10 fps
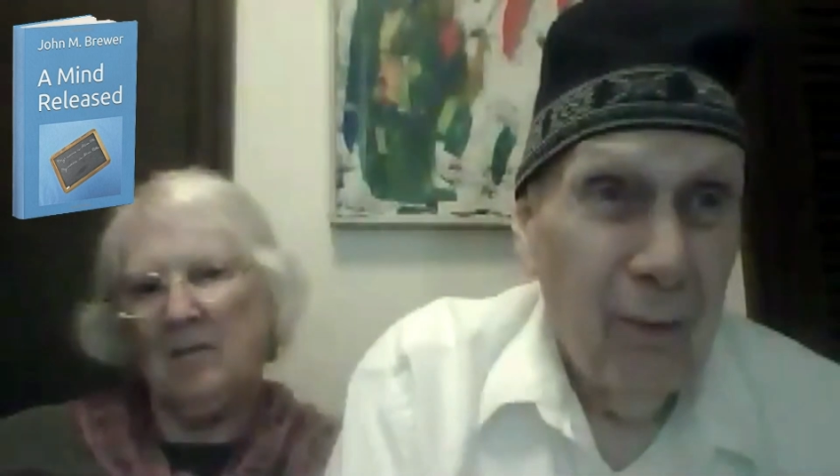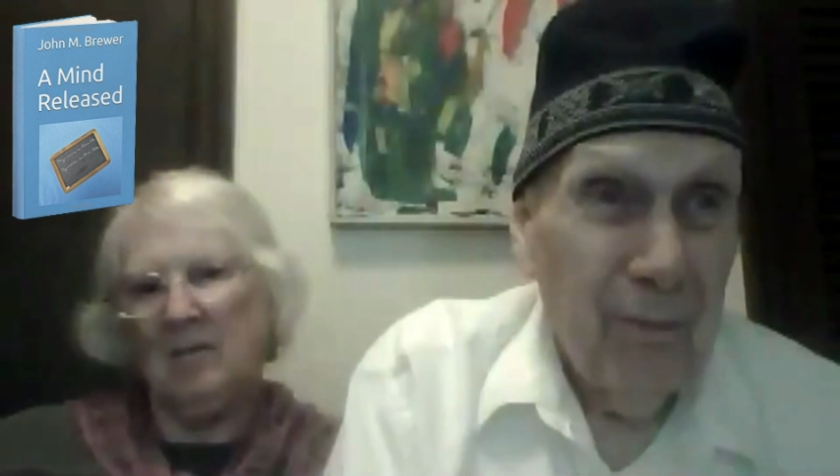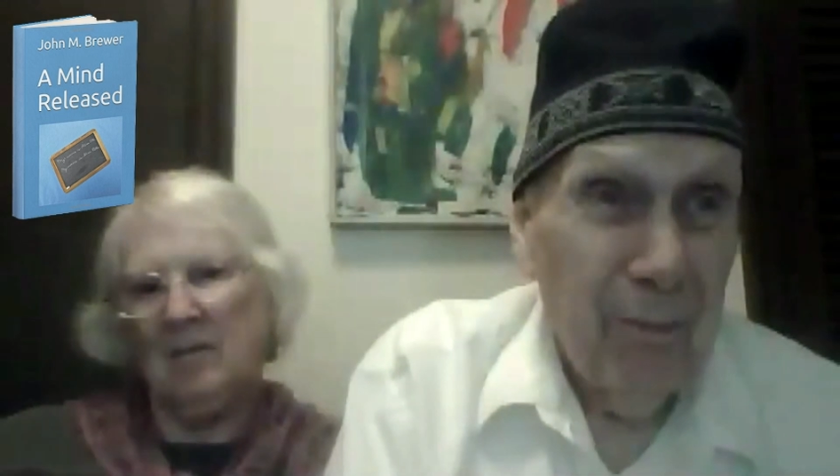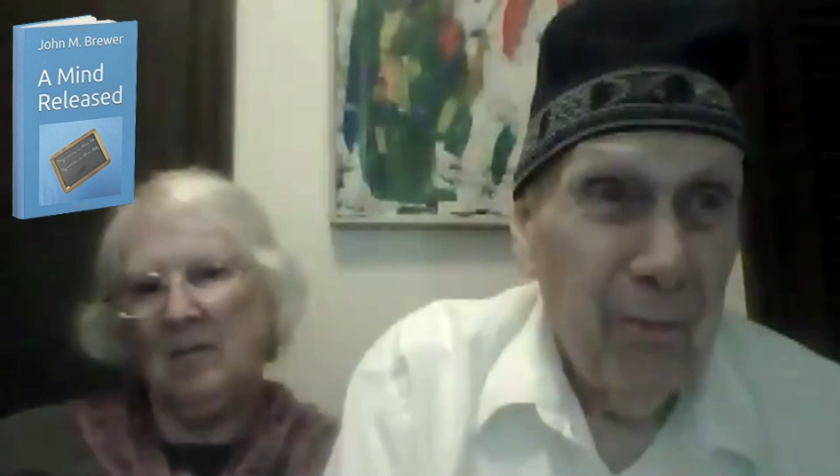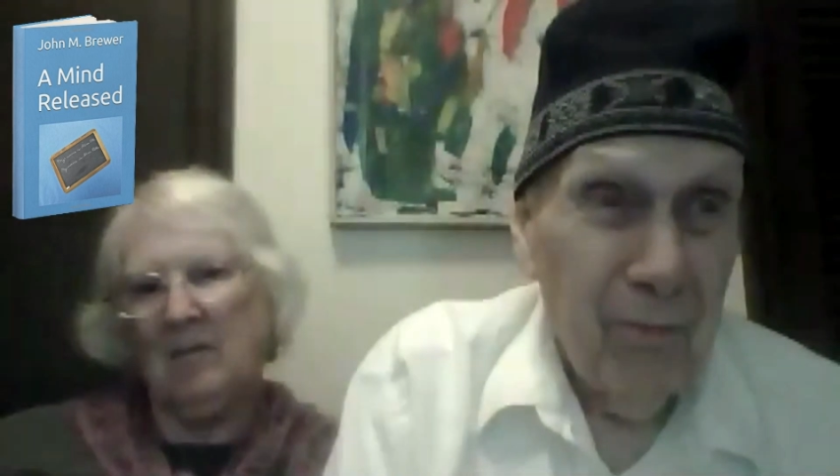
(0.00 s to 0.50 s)

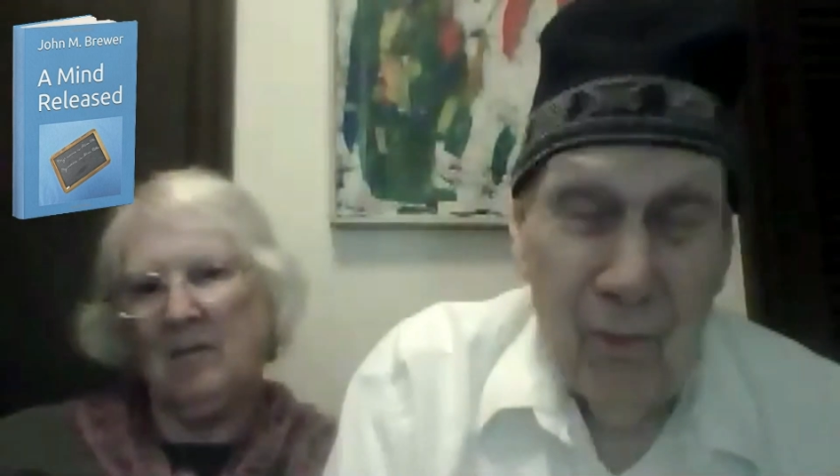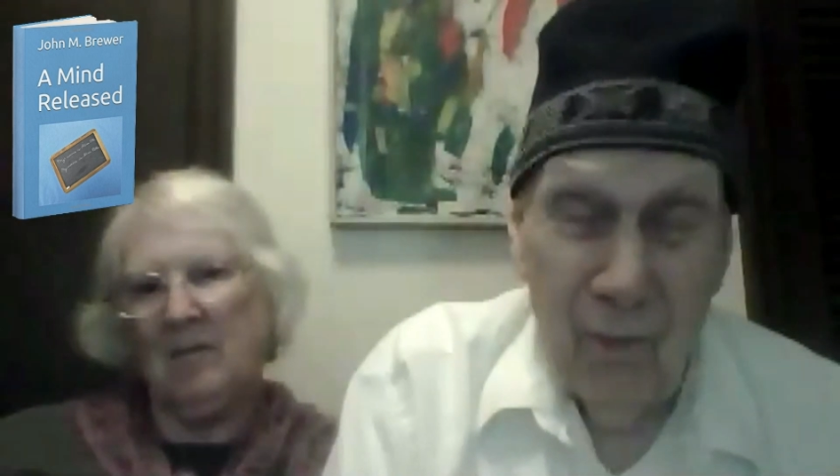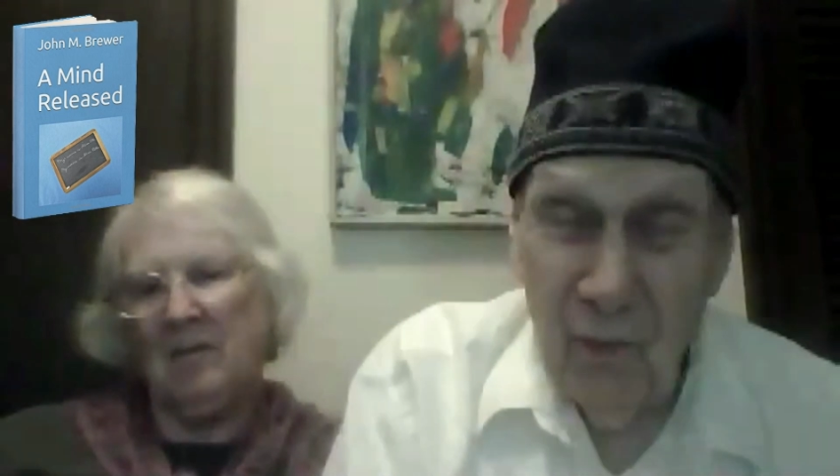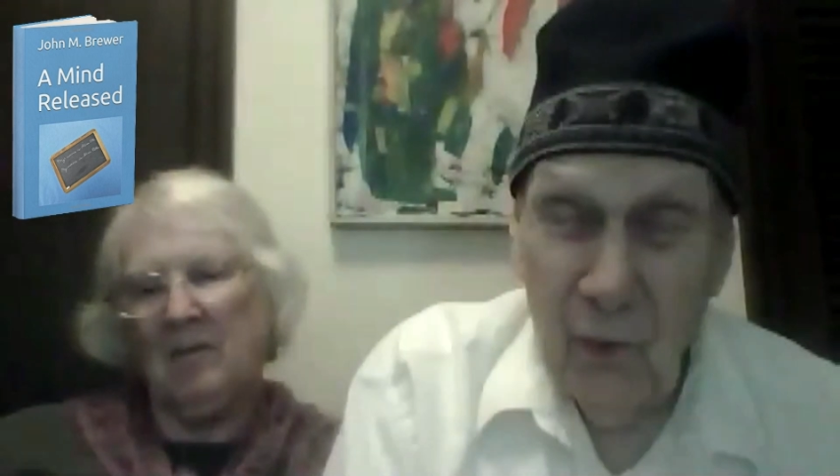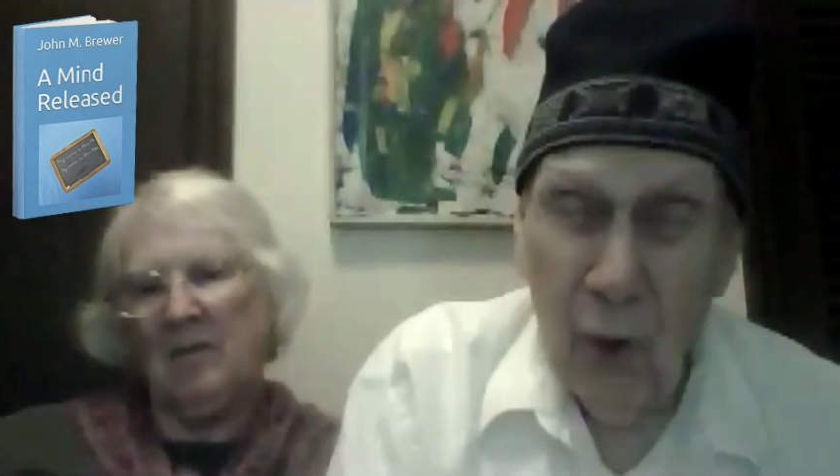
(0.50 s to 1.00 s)
um,
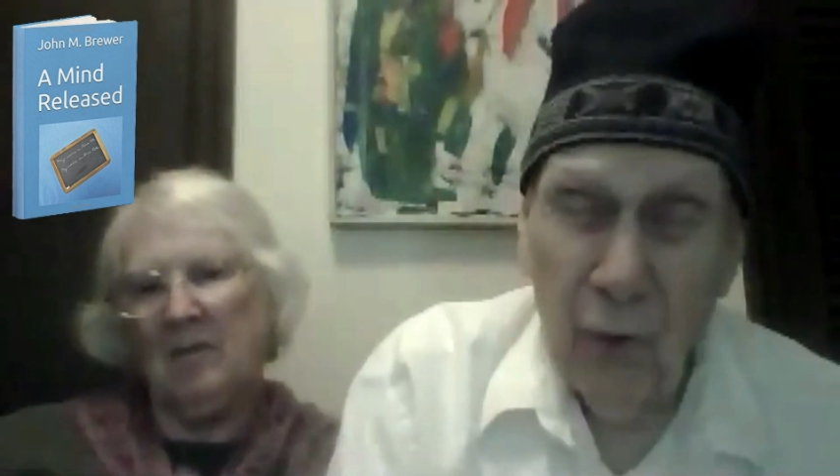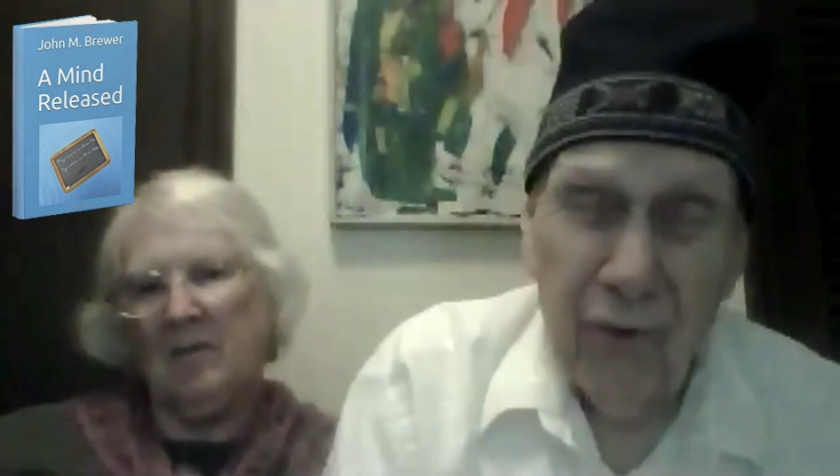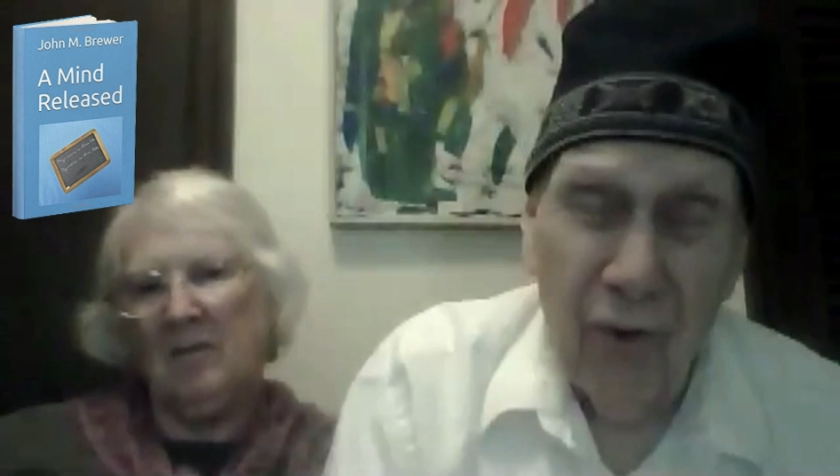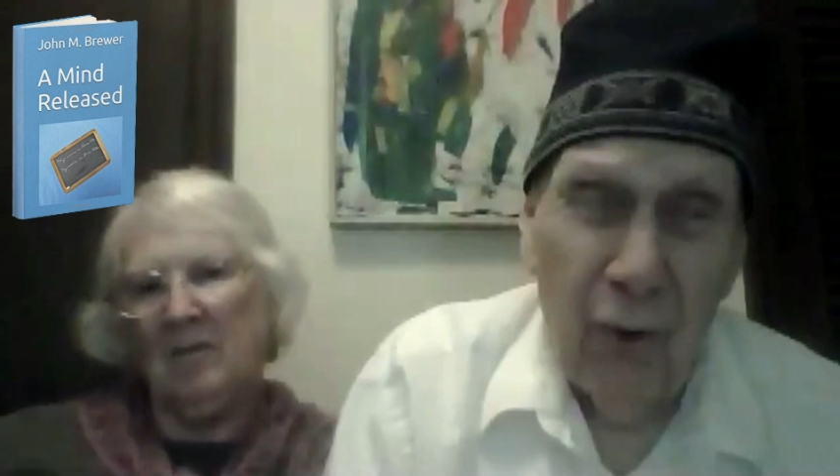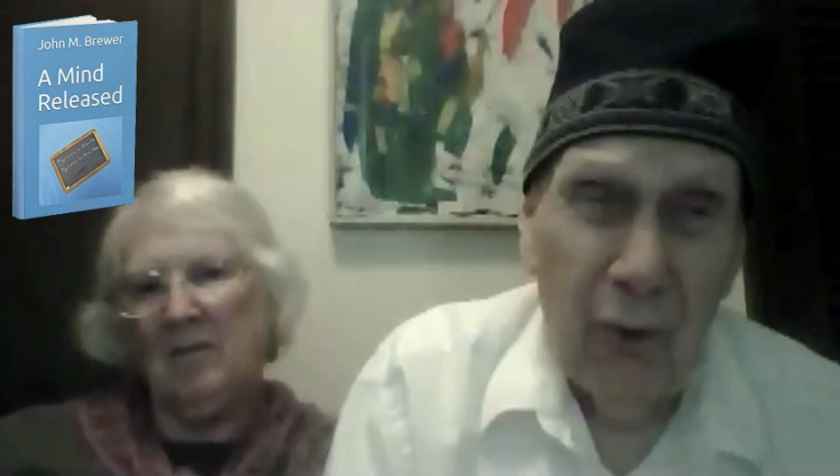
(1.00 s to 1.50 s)
go
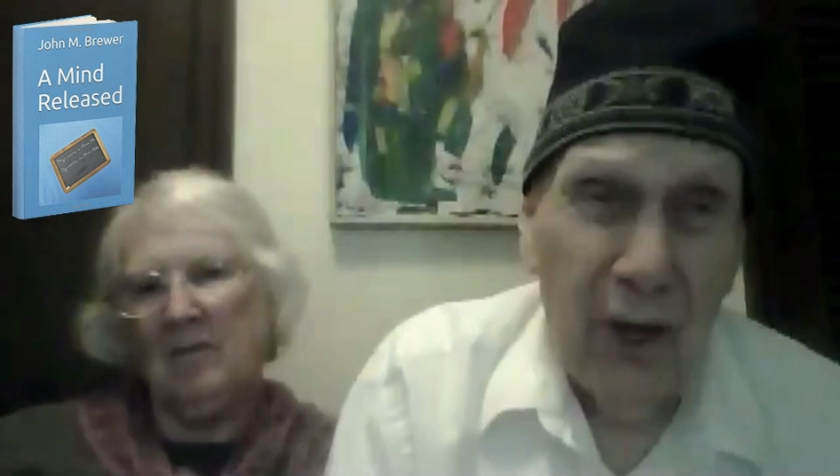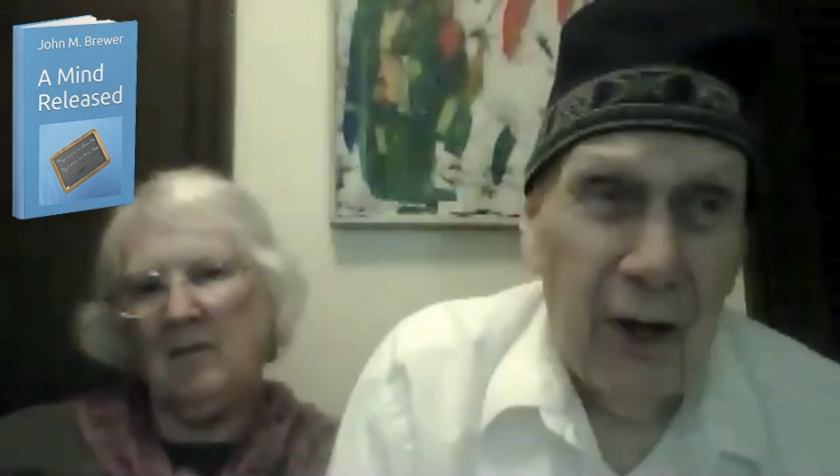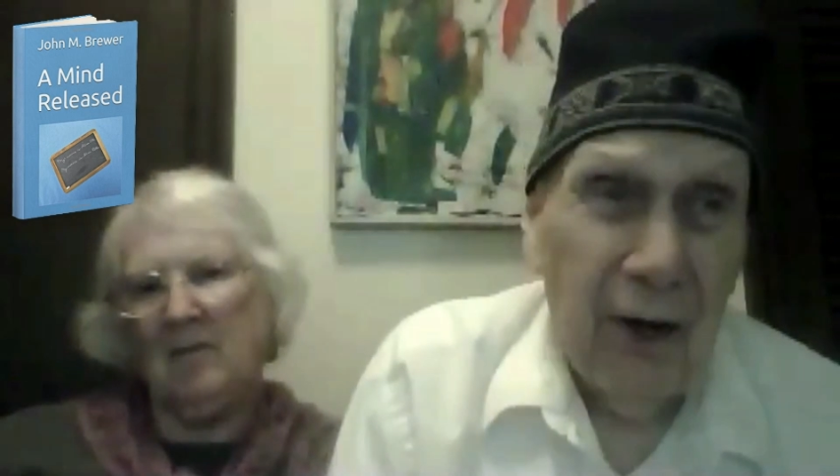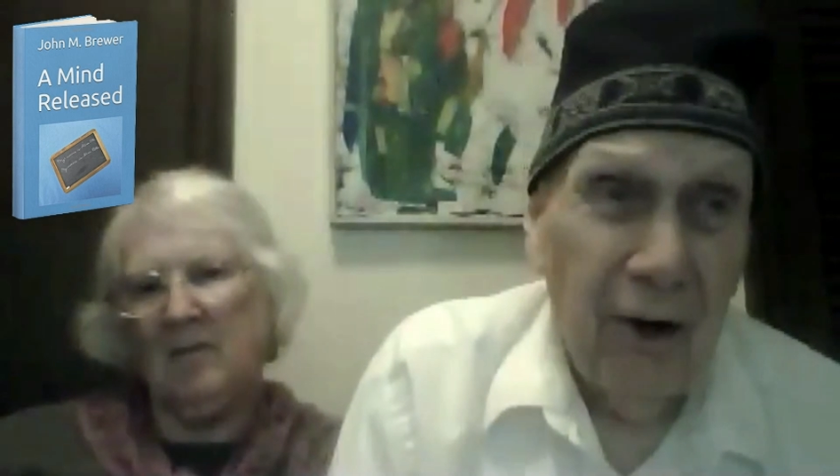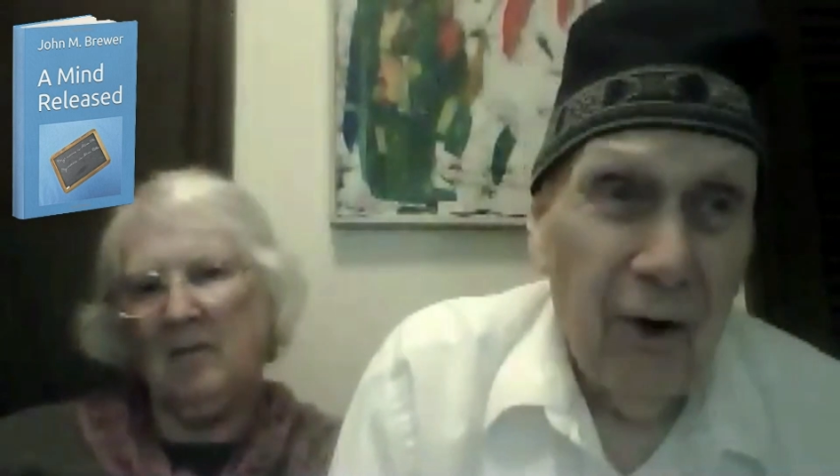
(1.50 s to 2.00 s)
through
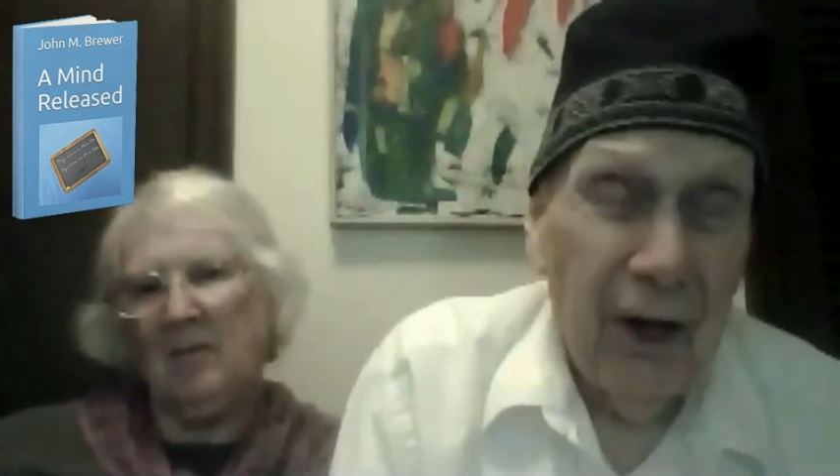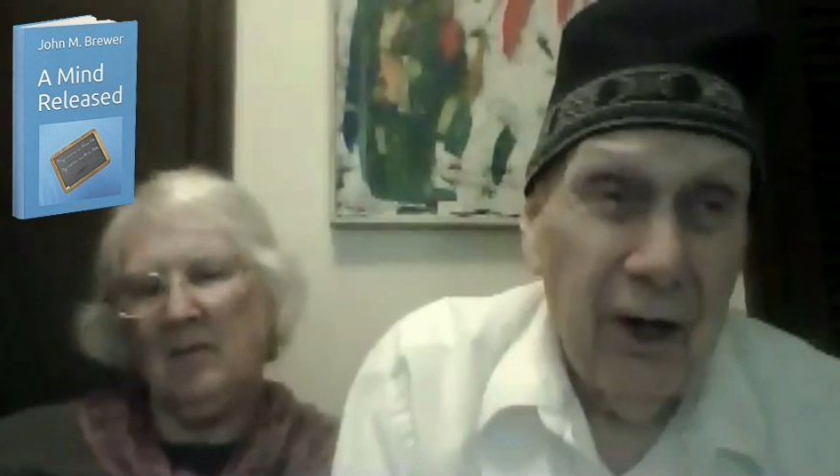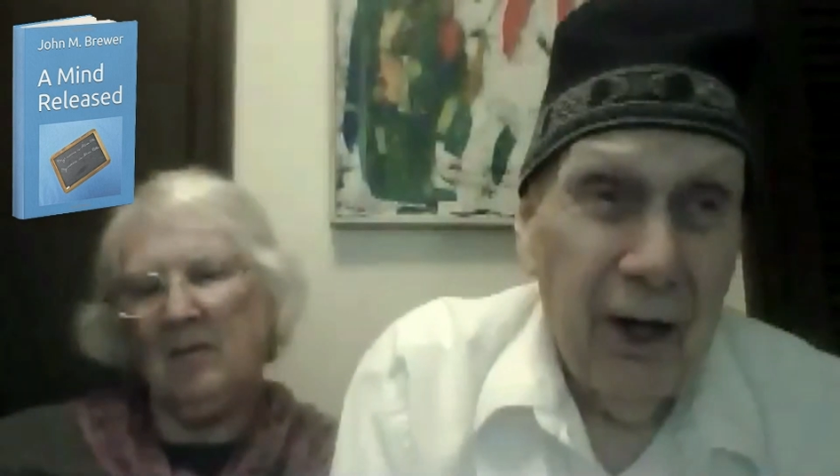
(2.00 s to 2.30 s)
that area,